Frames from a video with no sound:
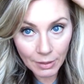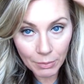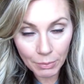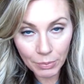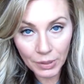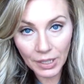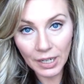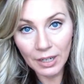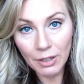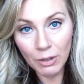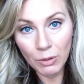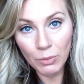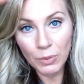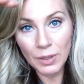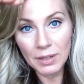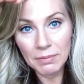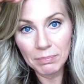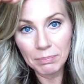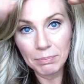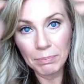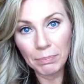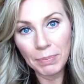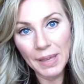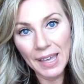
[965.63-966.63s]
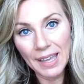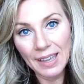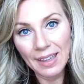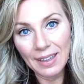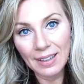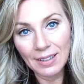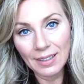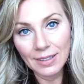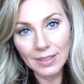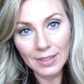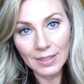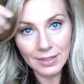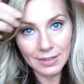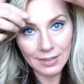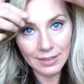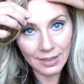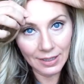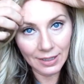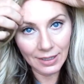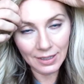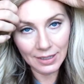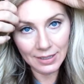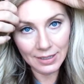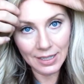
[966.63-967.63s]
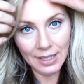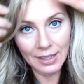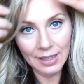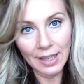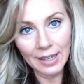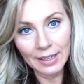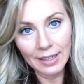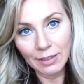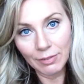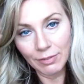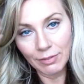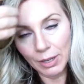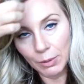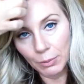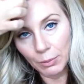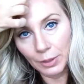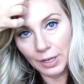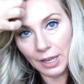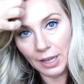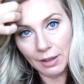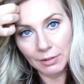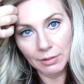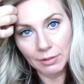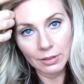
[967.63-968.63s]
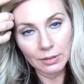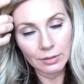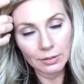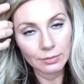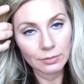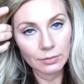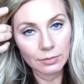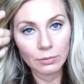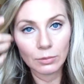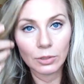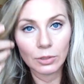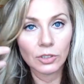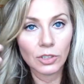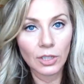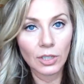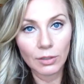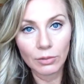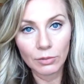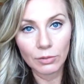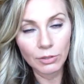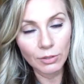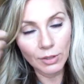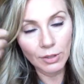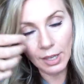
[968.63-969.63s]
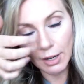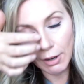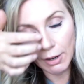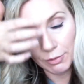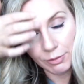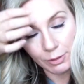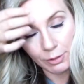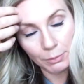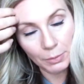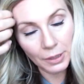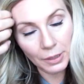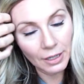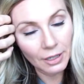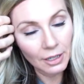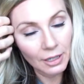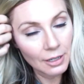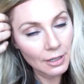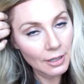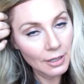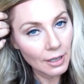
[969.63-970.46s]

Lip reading: but I don't want bangs because I like, if I work out, or which I don't do that often, but